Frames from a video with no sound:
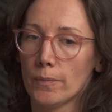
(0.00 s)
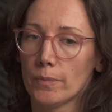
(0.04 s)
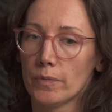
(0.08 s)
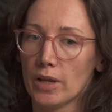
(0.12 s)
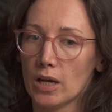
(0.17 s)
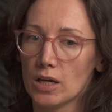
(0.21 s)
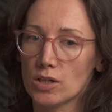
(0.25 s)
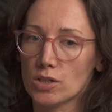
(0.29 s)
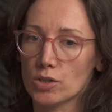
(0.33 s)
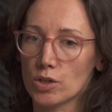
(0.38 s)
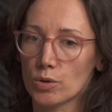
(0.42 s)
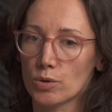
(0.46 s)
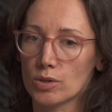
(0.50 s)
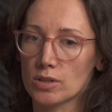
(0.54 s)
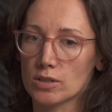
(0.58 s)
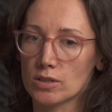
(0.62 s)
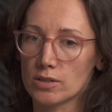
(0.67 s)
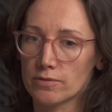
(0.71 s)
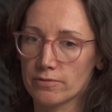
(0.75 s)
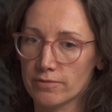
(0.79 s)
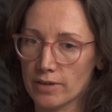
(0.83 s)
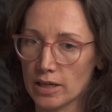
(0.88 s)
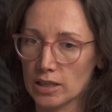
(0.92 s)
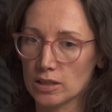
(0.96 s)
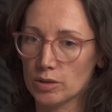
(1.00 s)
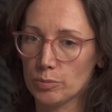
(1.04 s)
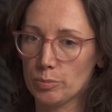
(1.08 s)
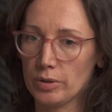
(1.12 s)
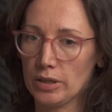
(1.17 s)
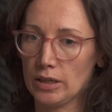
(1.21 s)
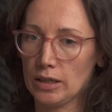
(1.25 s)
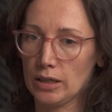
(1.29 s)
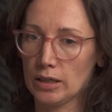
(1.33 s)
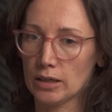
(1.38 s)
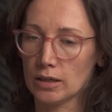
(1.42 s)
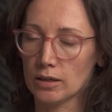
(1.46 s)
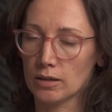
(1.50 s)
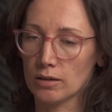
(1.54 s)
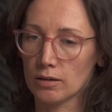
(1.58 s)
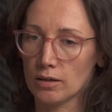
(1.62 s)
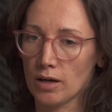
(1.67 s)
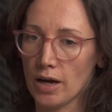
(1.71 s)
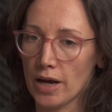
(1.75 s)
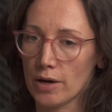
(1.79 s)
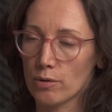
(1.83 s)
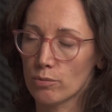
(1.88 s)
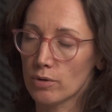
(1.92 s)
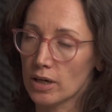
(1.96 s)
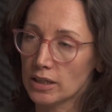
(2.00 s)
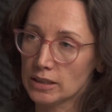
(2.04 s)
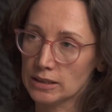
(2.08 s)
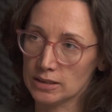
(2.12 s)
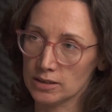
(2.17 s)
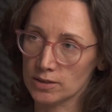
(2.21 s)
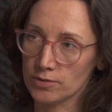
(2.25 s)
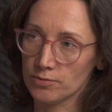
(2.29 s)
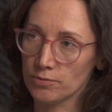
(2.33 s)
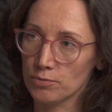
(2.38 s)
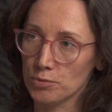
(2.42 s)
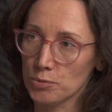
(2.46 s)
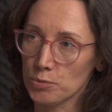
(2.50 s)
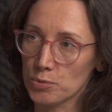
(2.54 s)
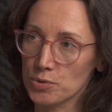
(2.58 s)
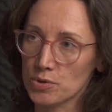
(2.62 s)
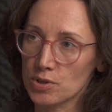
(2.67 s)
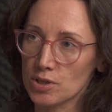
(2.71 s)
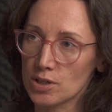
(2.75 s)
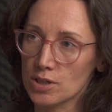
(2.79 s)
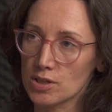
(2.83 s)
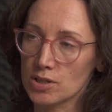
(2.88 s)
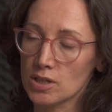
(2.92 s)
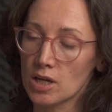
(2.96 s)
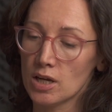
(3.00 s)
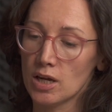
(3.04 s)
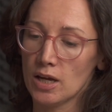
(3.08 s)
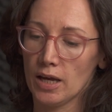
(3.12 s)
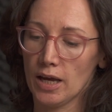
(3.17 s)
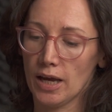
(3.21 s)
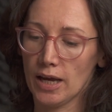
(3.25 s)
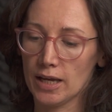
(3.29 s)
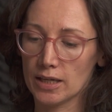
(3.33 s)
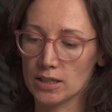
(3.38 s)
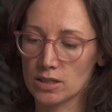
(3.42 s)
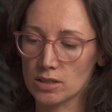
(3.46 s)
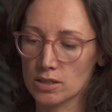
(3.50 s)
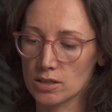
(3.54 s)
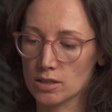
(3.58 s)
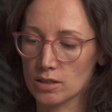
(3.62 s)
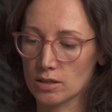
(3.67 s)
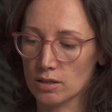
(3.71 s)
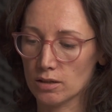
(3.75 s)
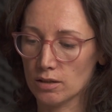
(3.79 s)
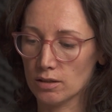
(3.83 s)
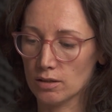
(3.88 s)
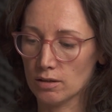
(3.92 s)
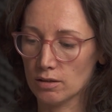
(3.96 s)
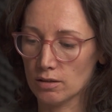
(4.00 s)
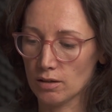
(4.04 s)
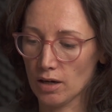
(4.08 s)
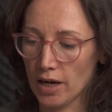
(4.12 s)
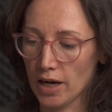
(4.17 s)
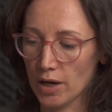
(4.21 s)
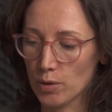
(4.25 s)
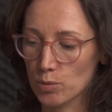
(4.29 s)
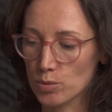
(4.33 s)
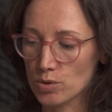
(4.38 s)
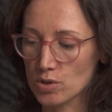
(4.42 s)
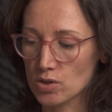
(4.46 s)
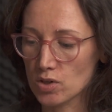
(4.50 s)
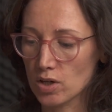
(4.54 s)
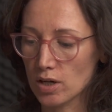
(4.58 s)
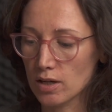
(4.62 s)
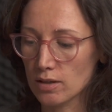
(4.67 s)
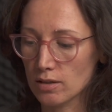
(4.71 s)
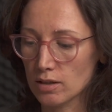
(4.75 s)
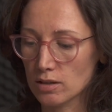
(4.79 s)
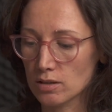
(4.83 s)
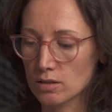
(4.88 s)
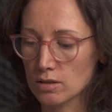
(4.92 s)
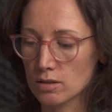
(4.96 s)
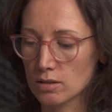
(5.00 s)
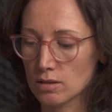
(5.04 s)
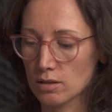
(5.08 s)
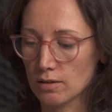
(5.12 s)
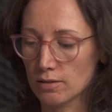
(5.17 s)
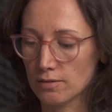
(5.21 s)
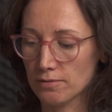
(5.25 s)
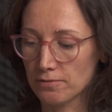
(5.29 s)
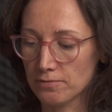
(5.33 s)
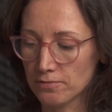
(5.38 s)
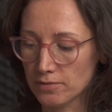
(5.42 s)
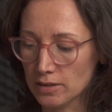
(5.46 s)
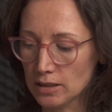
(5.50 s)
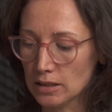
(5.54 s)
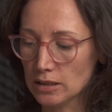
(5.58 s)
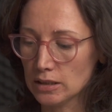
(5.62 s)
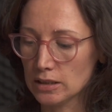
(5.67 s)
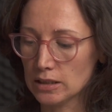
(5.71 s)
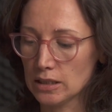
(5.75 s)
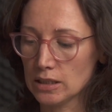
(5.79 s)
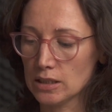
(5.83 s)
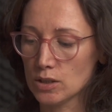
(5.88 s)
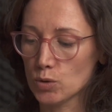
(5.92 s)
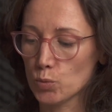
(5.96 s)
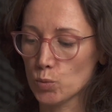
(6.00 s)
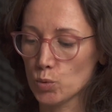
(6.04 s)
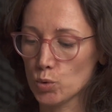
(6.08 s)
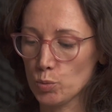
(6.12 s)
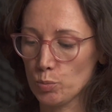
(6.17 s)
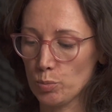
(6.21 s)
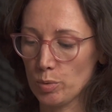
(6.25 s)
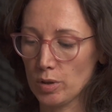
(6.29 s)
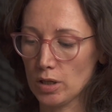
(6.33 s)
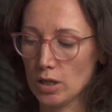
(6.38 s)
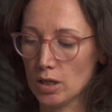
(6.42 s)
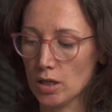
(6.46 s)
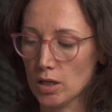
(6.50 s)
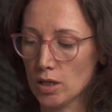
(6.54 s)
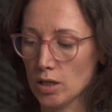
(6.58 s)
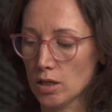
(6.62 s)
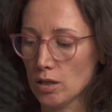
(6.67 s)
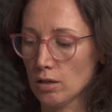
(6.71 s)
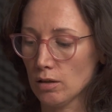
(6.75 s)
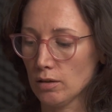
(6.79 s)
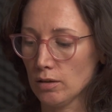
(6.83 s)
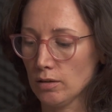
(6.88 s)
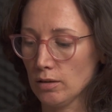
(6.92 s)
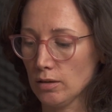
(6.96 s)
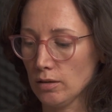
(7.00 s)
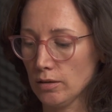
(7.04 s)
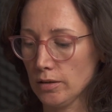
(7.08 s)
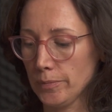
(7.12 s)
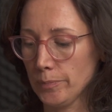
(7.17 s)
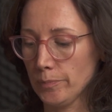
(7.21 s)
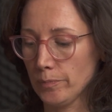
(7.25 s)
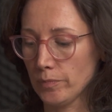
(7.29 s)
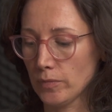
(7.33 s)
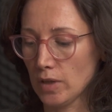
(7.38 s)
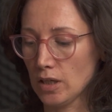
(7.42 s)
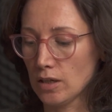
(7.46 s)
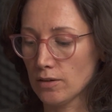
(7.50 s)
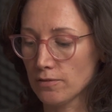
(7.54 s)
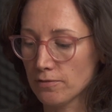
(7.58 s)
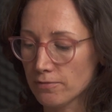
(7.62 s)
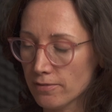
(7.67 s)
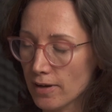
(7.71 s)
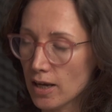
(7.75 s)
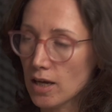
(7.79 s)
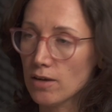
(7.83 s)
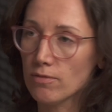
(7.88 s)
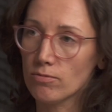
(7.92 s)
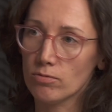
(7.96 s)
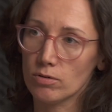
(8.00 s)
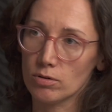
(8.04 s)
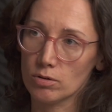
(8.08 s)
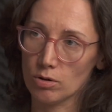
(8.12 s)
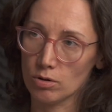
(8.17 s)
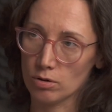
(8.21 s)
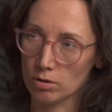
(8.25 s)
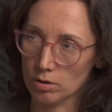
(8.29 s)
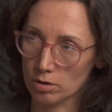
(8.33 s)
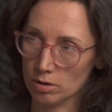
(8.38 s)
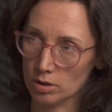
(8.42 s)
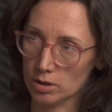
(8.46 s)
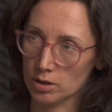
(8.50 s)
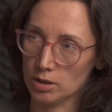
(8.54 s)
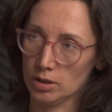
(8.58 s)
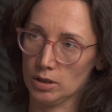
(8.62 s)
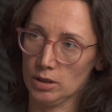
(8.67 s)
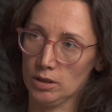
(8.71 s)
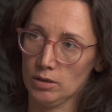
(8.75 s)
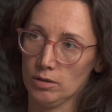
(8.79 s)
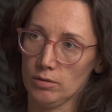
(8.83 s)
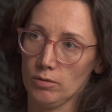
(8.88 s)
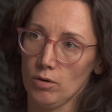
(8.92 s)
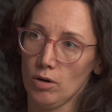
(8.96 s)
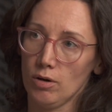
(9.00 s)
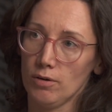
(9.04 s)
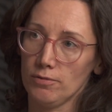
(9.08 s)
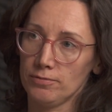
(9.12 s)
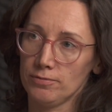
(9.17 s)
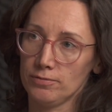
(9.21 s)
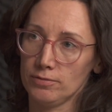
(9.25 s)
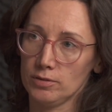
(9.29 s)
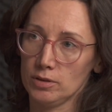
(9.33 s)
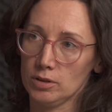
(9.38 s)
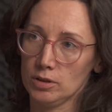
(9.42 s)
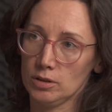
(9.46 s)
NATO is developing high readiness forces. And I would say that Finland would be in favor of